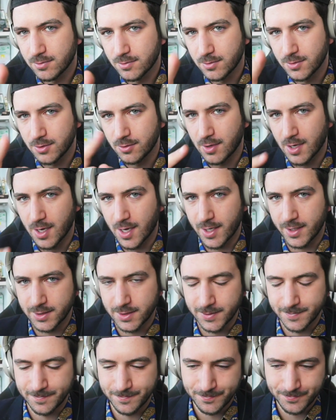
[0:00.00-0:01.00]
you
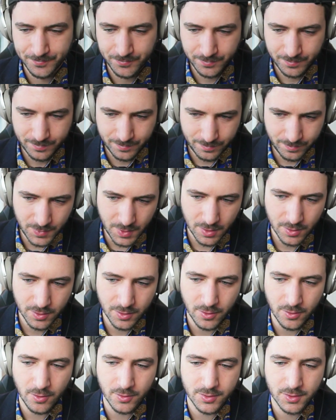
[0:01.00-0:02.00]
guys.
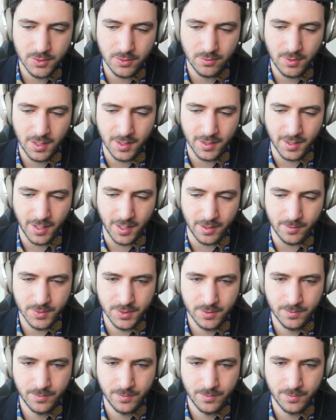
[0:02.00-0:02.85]
Don't go to Riot Games.